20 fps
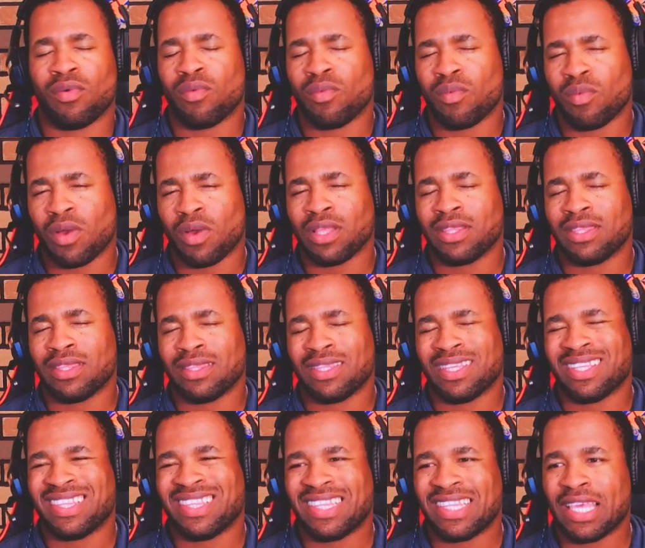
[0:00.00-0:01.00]
what
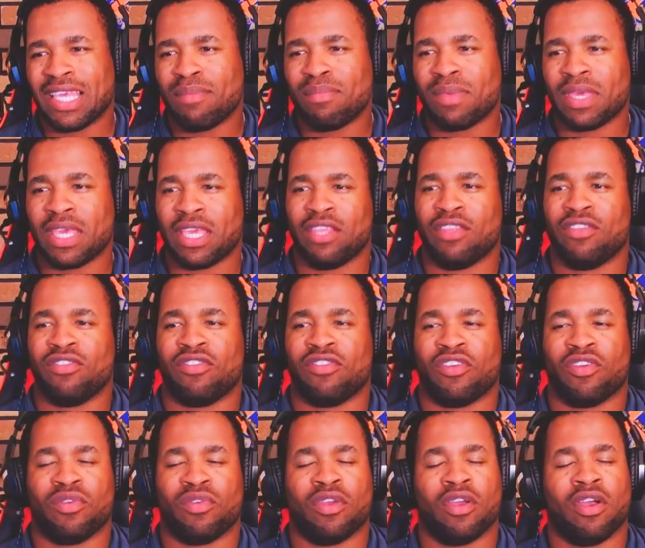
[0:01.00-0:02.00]
the deep
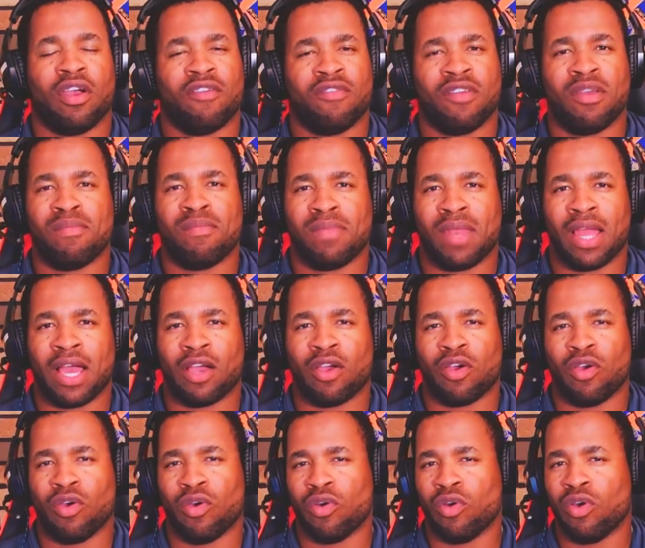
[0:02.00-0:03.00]
interior of a
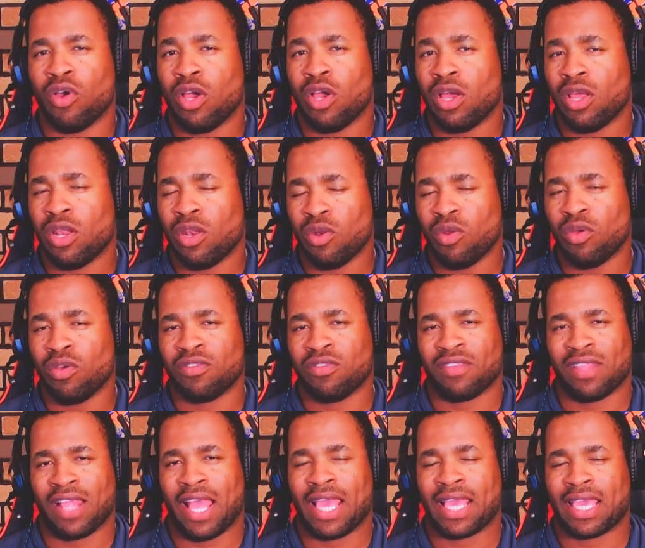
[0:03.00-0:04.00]
black hole
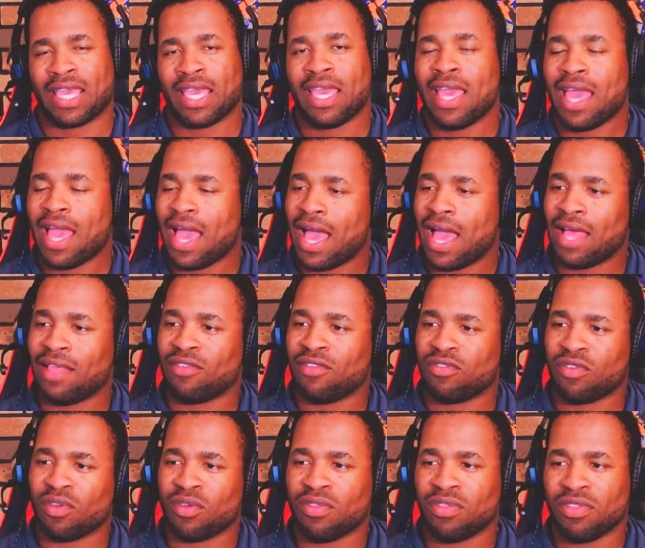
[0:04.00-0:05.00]
looks like. And
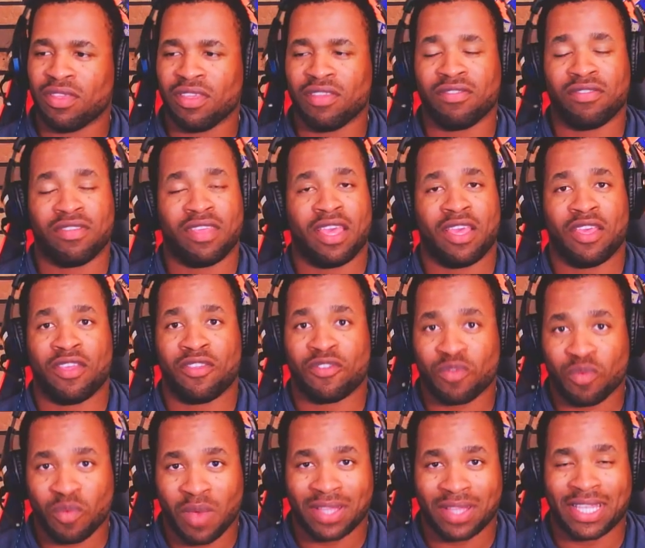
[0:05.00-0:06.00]
so this here is
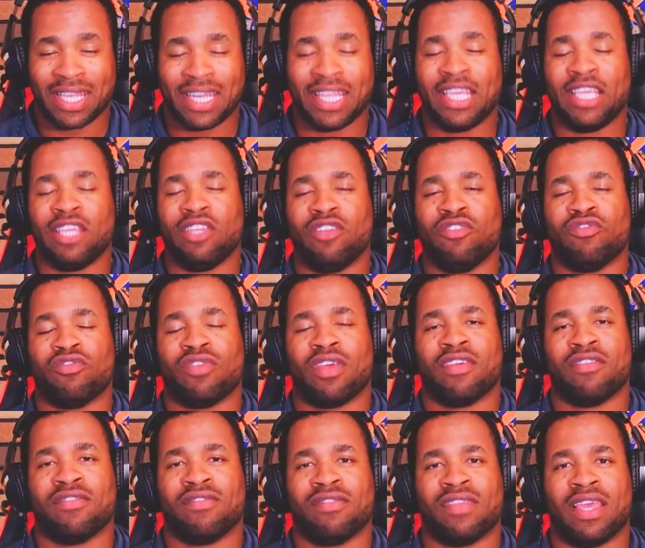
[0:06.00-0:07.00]
quite an
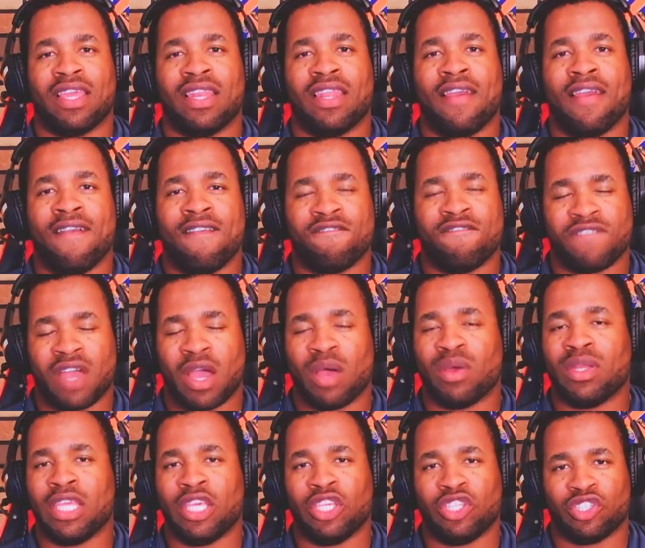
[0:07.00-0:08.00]
interesting
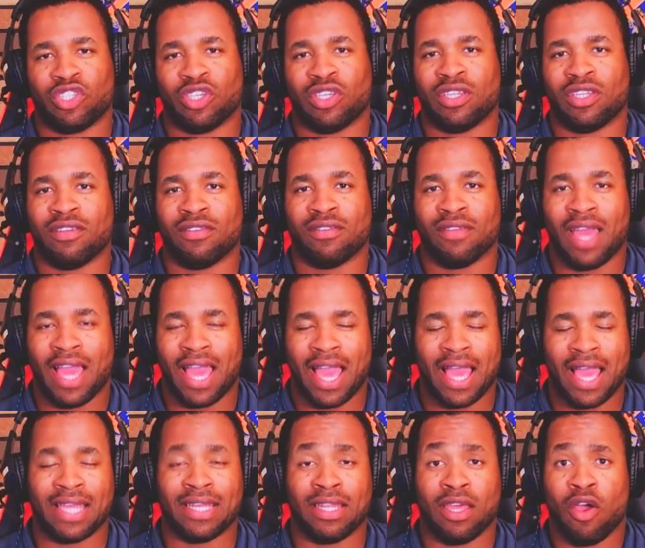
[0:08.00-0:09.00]
foundation
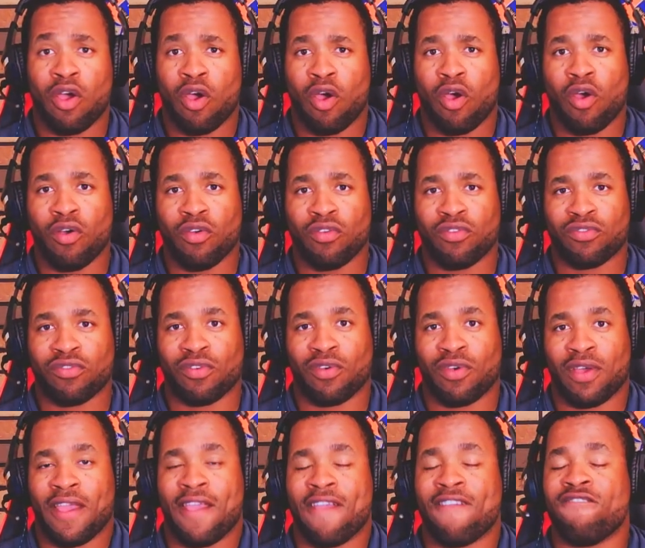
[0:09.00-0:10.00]
and
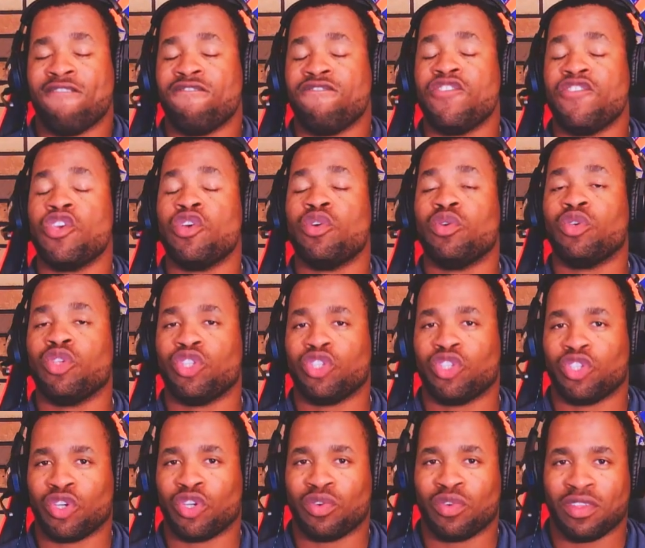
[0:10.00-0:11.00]
also a
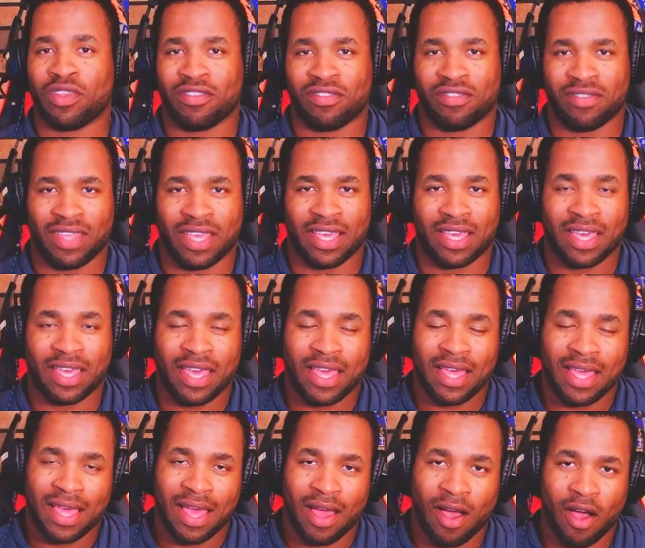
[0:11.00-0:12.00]
futuristic
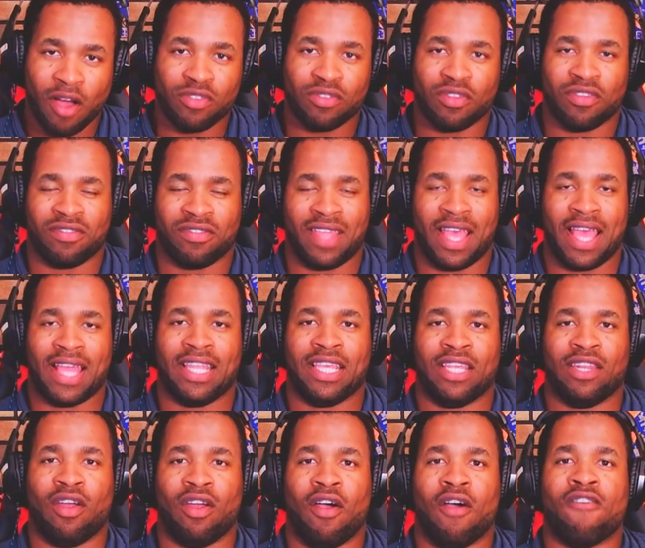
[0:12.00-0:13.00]

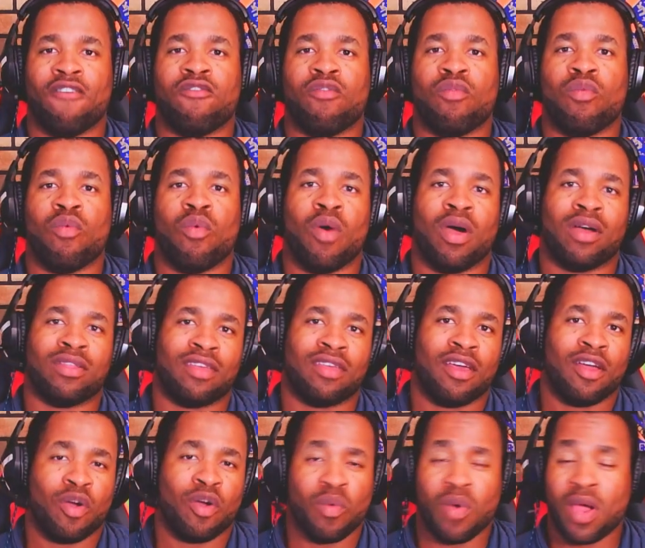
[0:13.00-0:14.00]
understanding of what
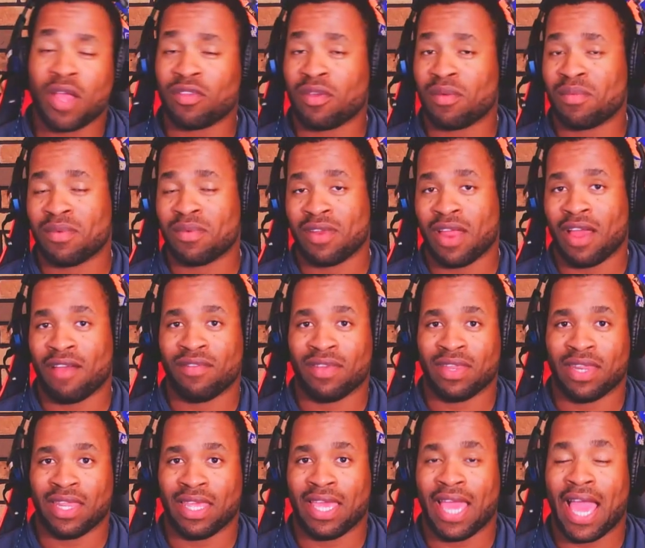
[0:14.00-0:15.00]
quantum
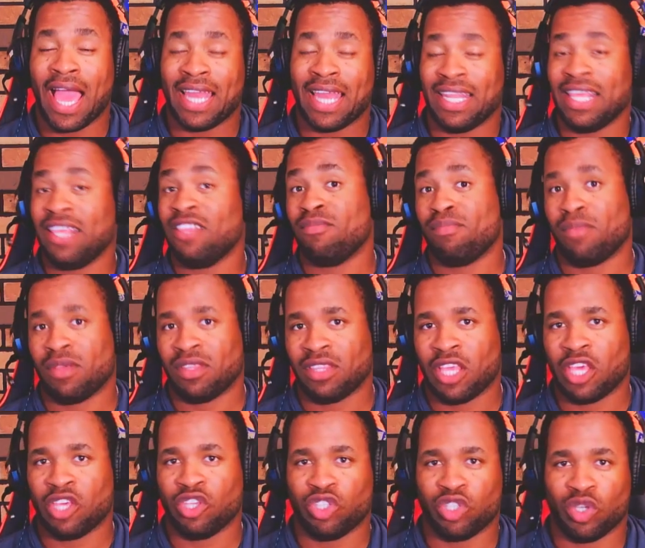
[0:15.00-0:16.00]
gravity and its
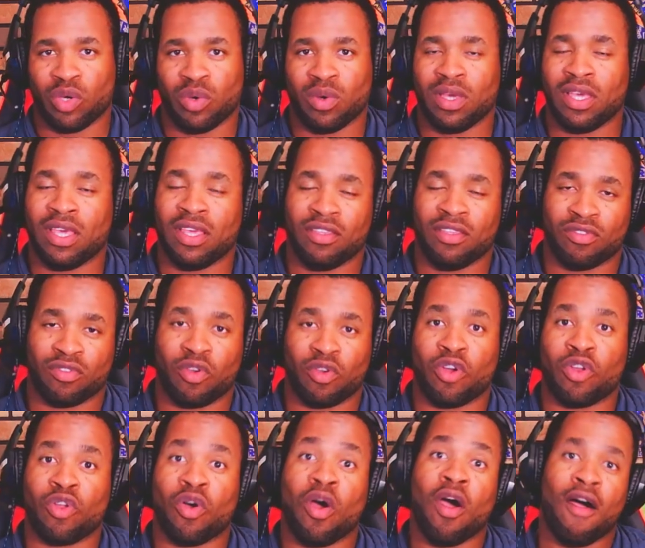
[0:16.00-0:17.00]
potential is
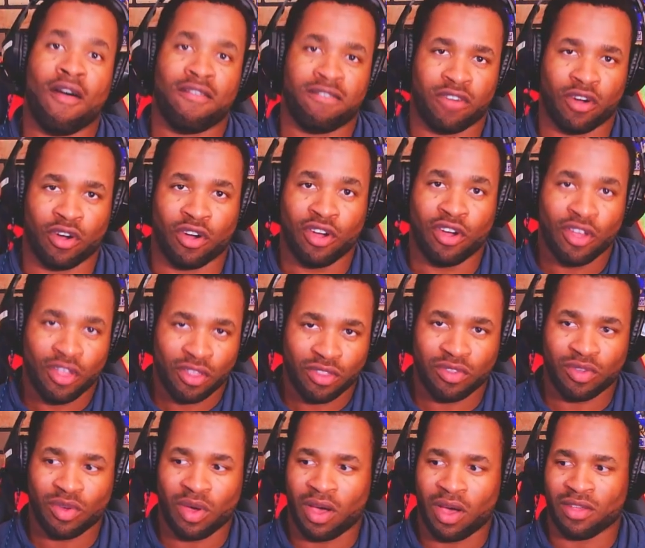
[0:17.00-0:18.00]
going to offer
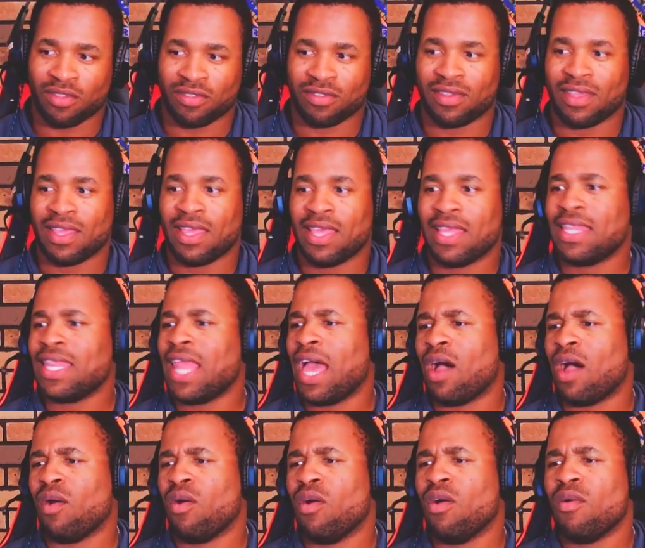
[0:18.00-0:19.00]
to us.
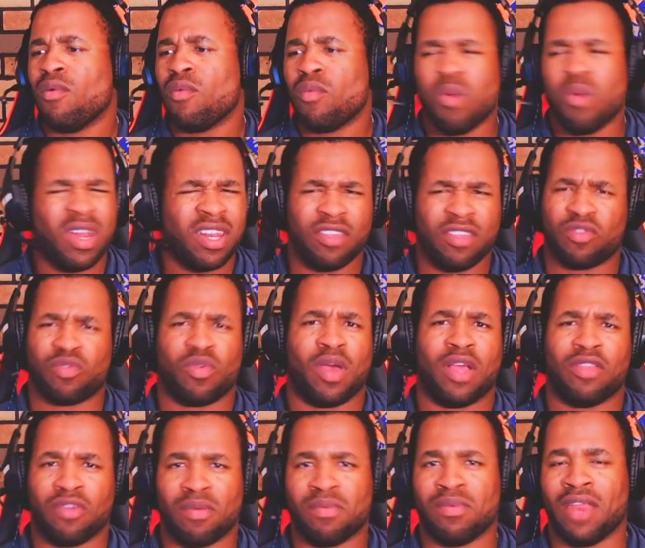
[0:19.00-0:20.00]
Now, what is
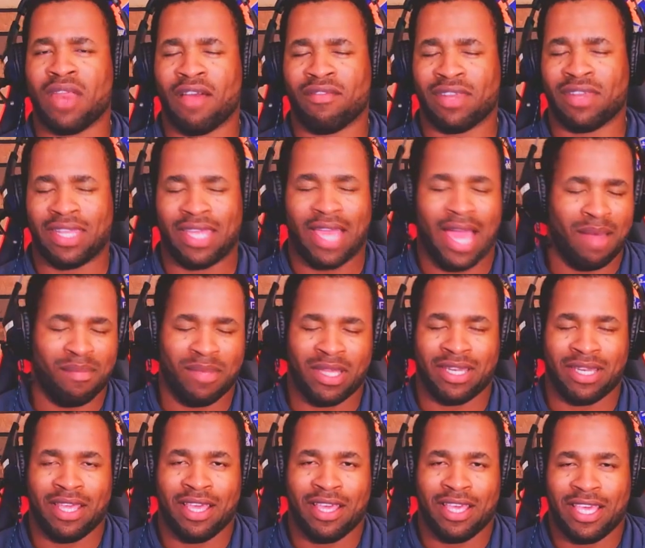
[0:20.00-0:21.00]
quantum gravity? I
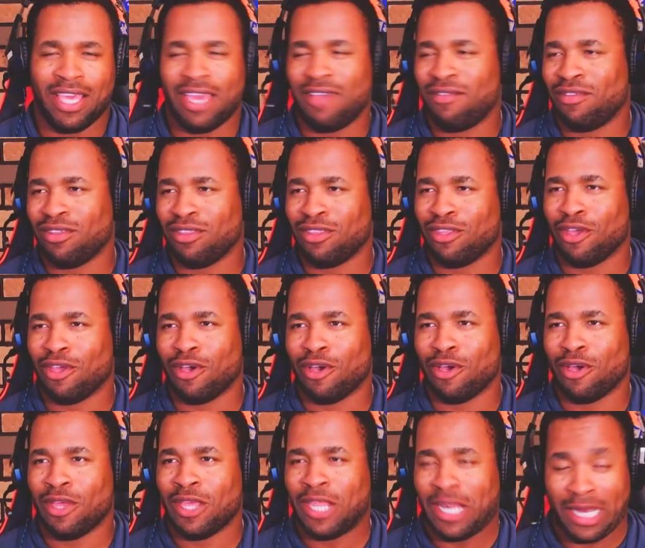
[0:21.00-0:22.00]
mean, even
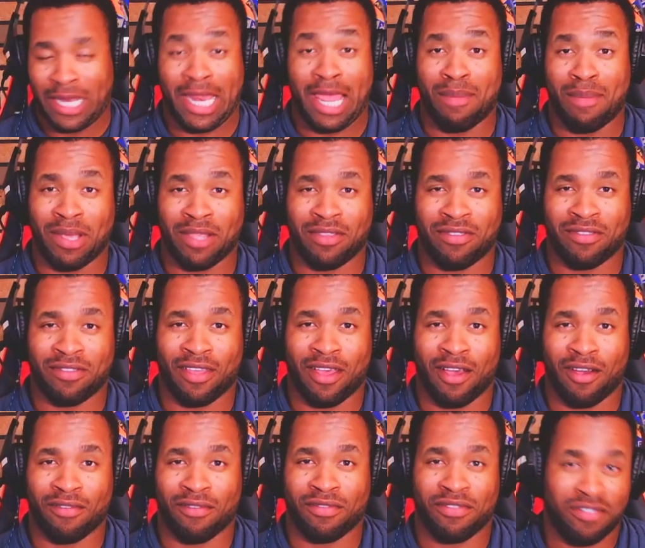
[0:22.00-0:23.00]
the name
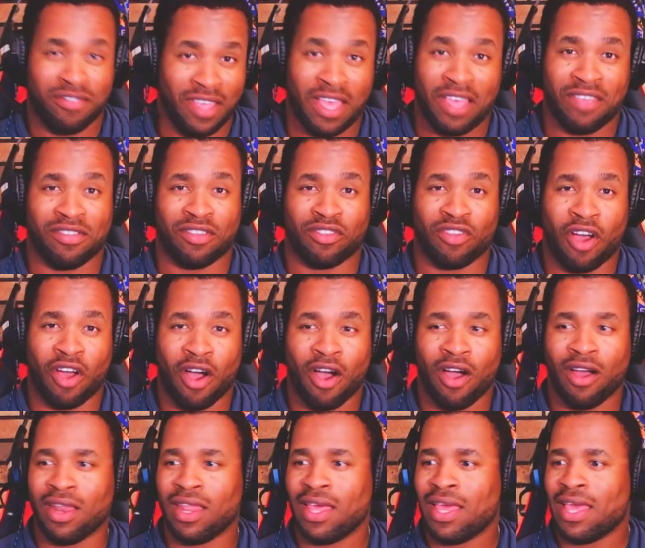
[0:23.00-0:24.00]
itself says it
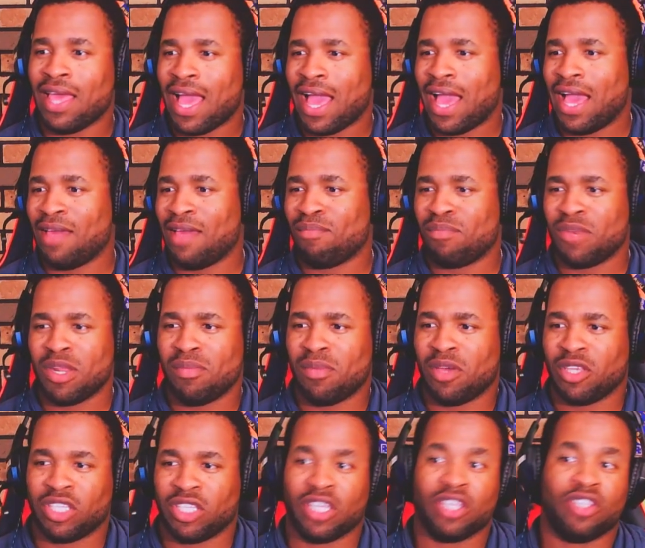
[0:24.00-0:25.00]
all, and pretty
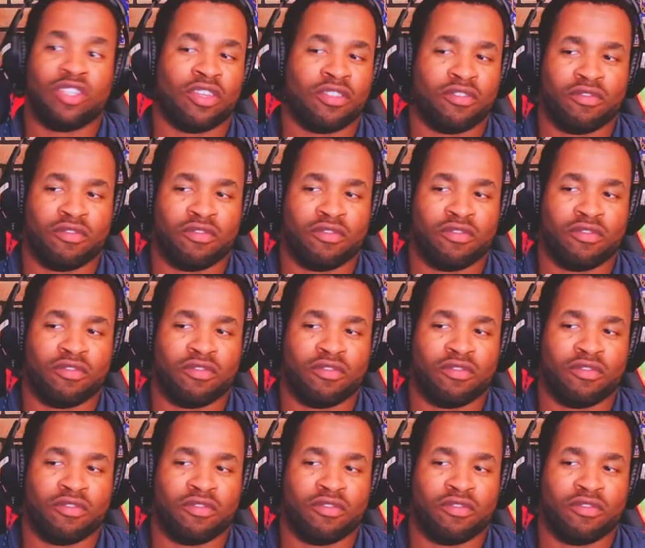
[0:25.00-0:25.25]
much it just